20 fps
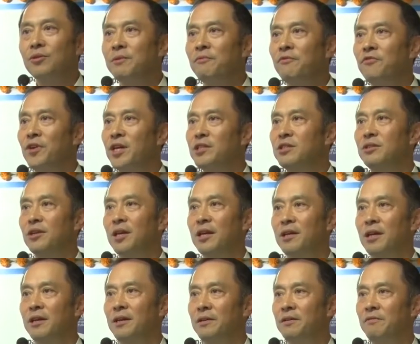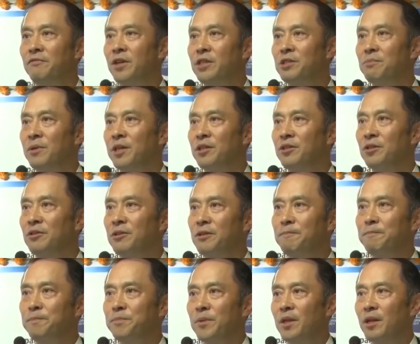to invest uh, investment
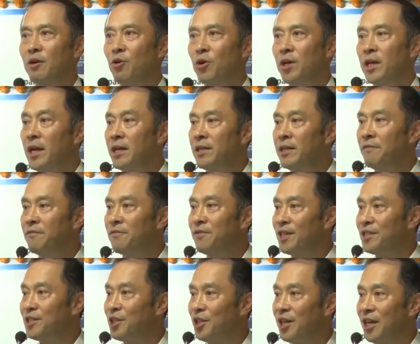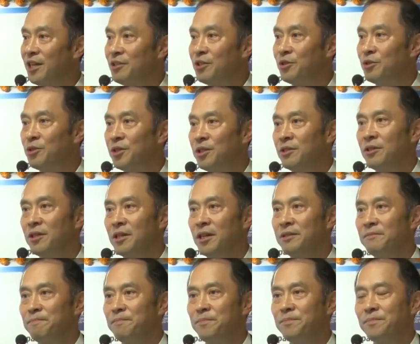or and investigate into India,